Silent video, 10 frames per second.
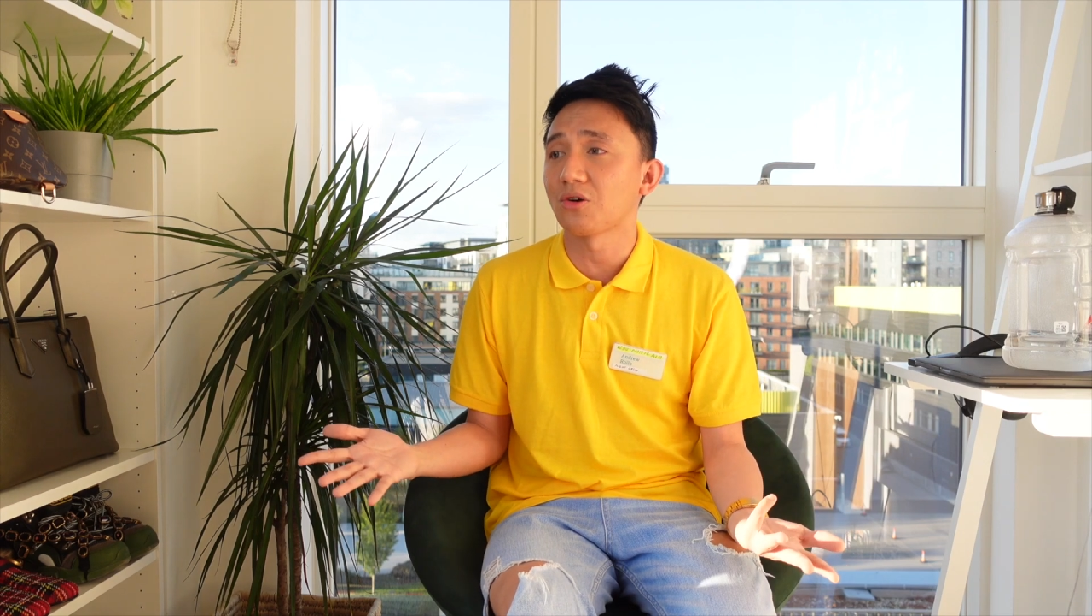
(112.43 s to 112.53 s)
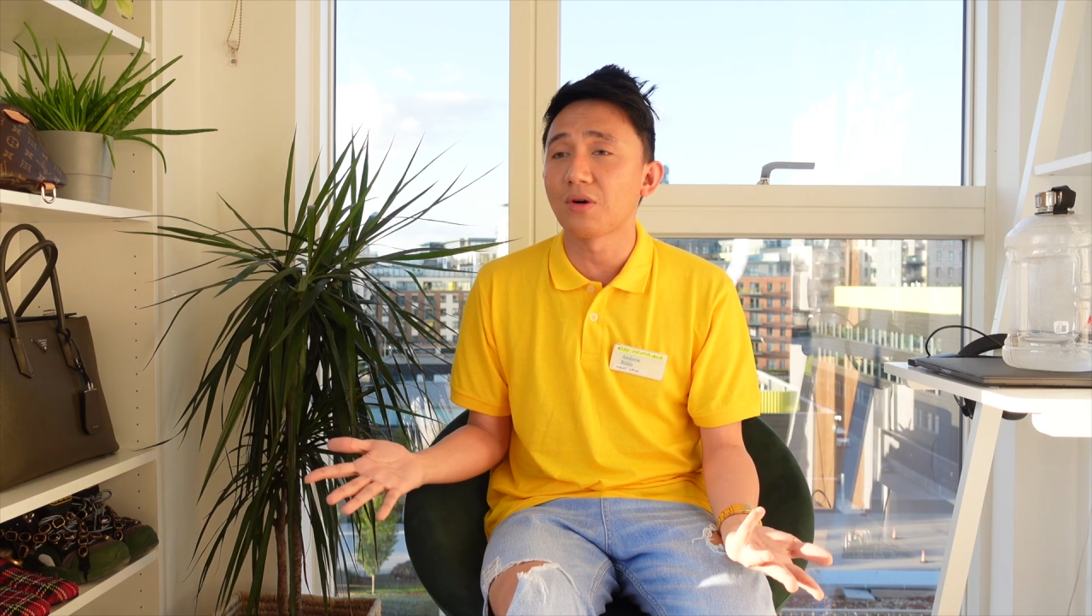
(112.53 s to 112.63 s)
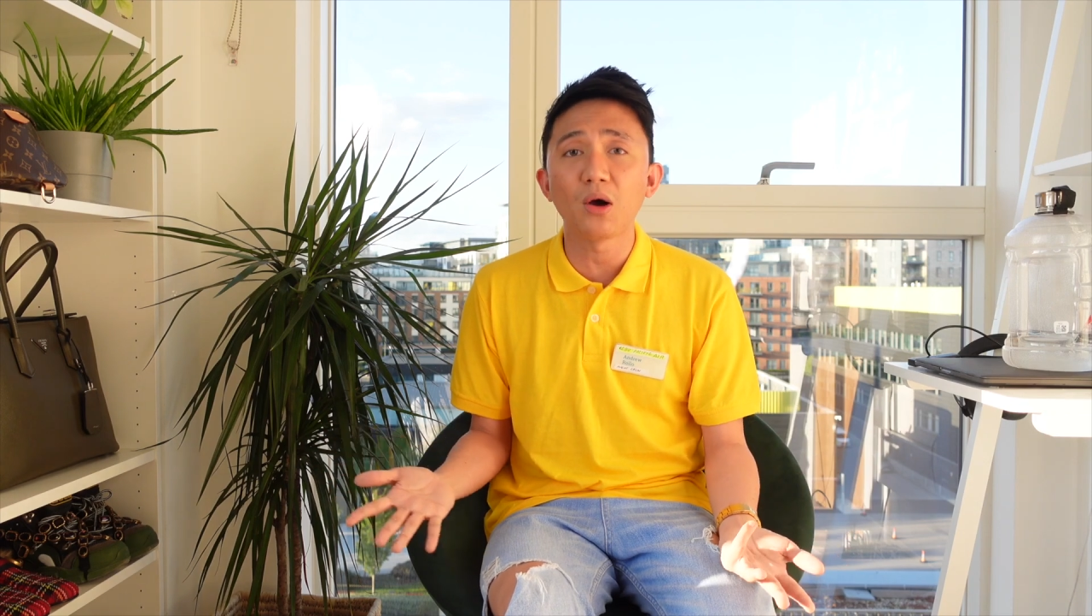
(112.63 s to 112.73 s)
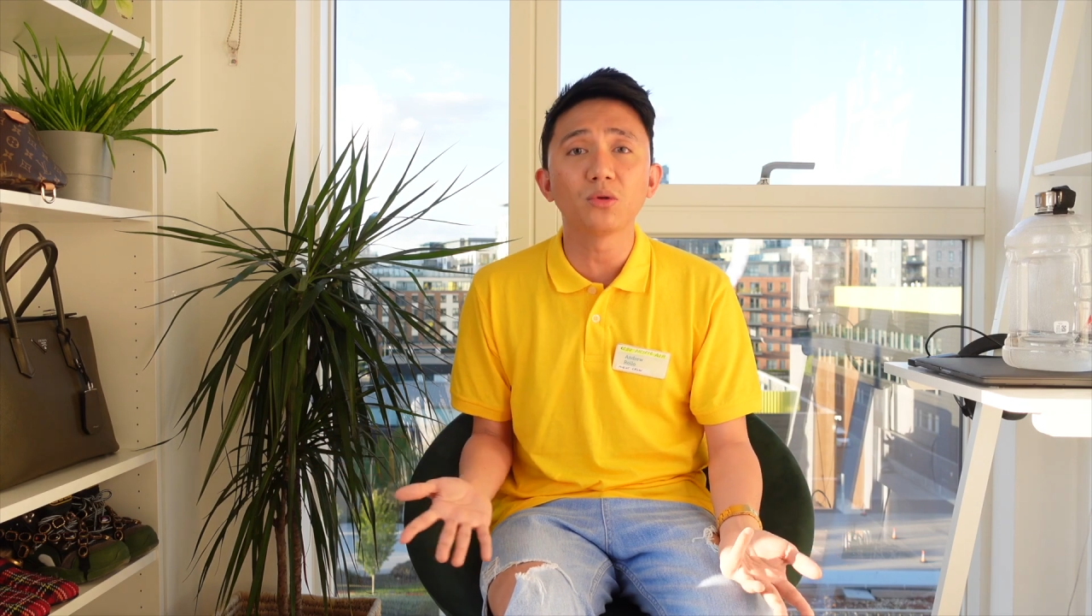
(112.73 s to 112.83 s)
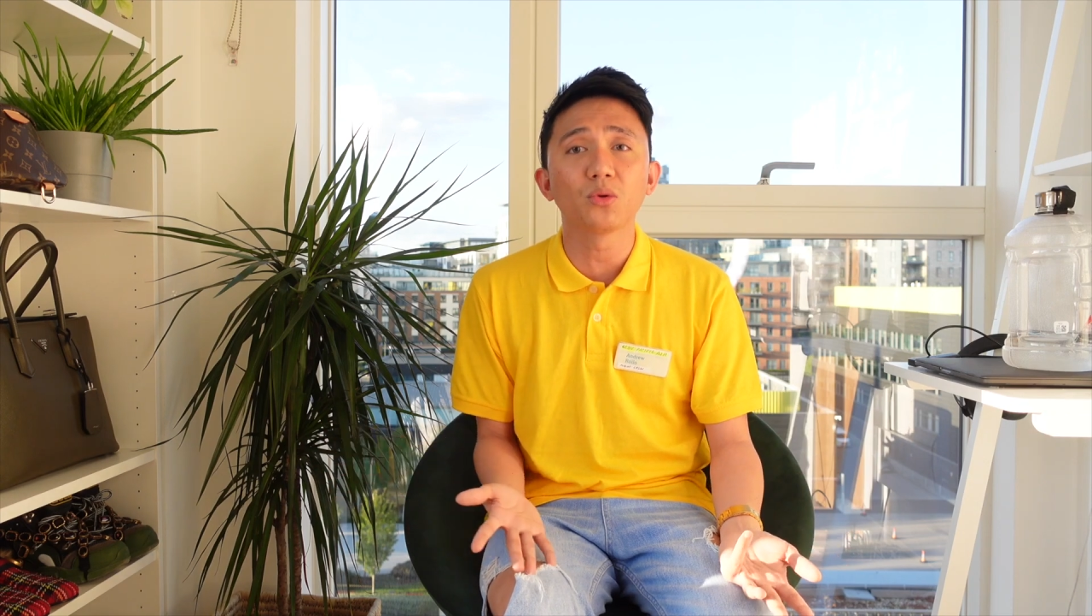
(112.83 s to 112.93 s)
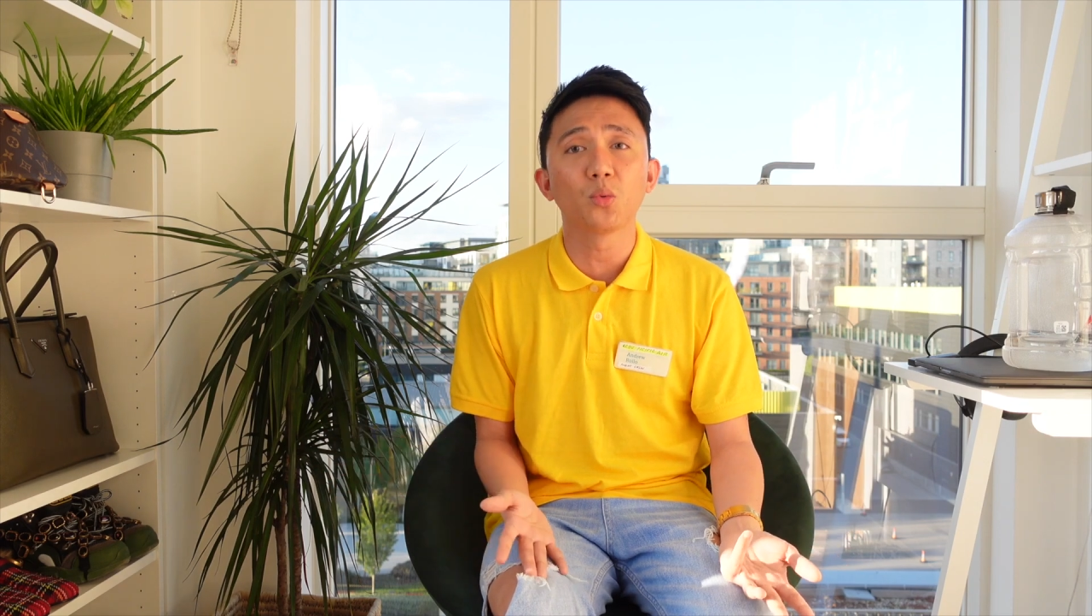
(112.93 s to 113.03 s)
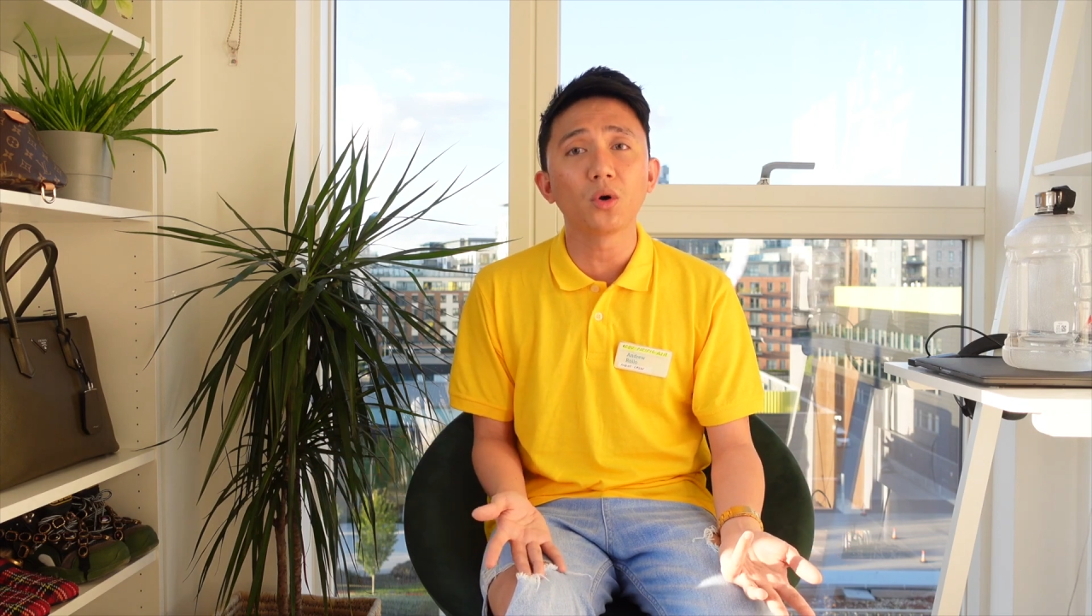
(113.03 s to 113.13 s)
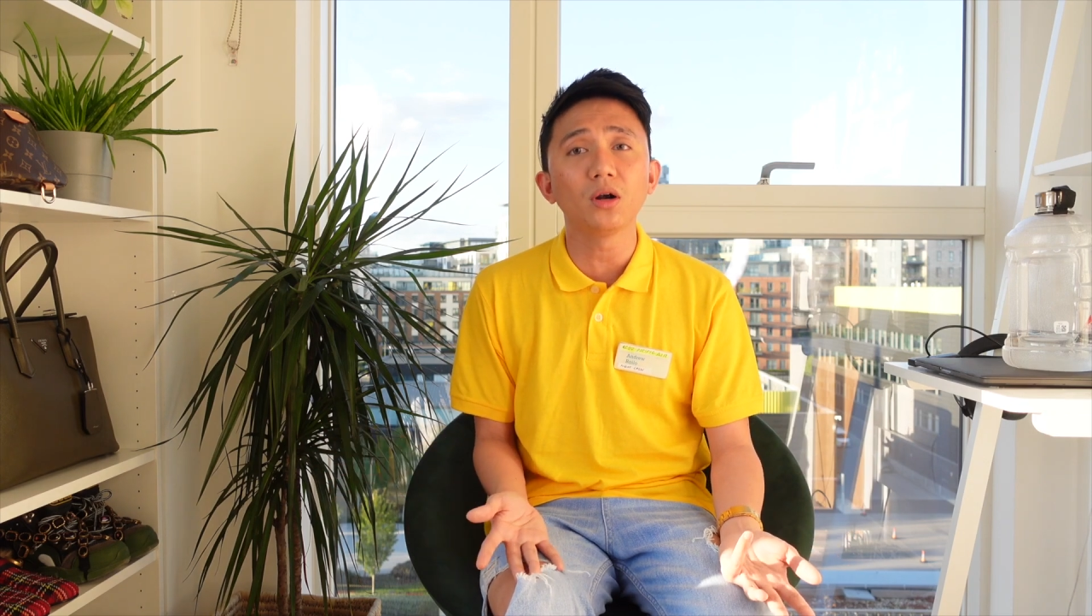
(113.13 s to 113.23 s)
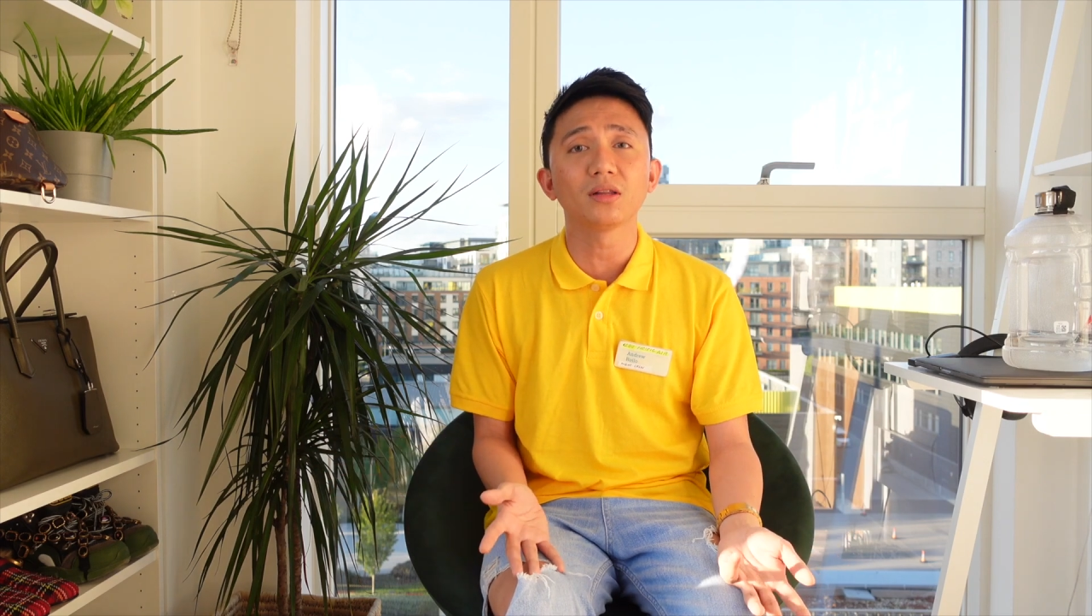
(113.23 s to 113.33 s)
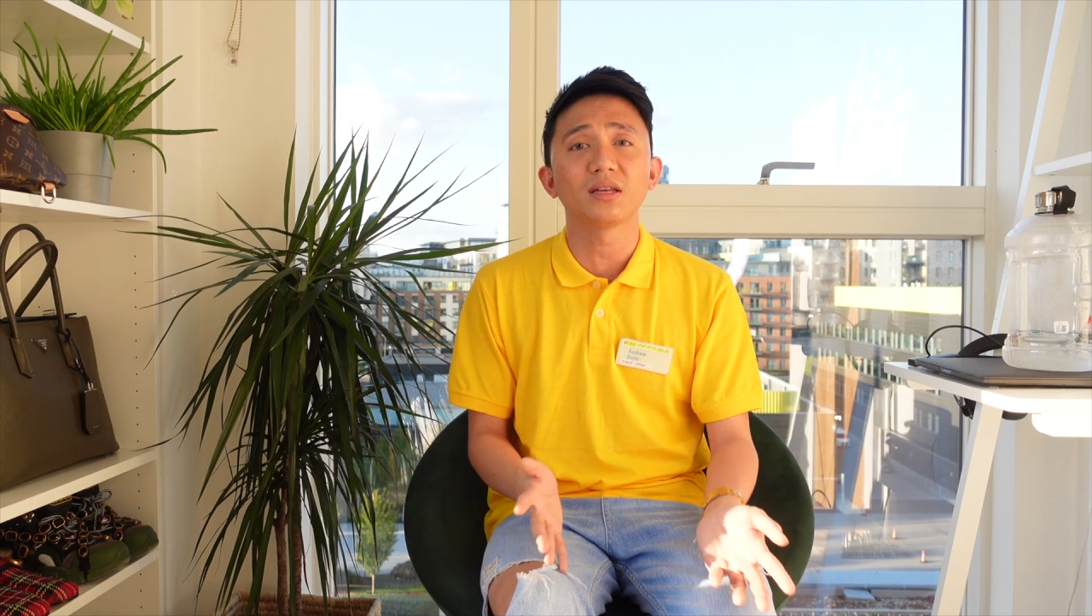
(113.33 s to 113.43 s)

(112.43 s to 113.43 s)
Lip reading: around the world.